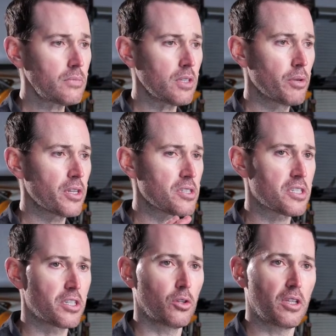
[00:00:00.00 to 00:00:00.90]
But it's
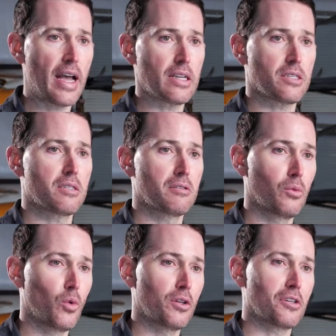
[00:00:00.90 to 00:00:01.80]
still less
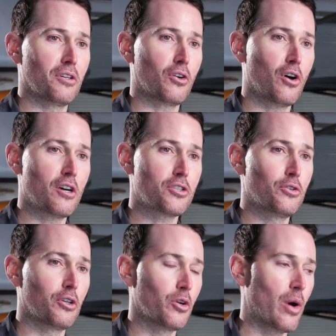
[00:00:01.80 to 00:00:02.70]
than what it's going to cost you
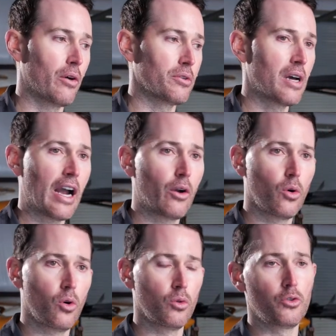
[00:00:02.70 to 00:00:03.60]
to go out and hire a
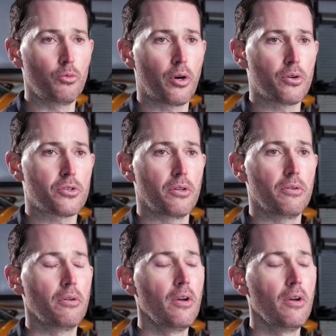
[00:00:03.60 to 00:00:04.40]
whole new person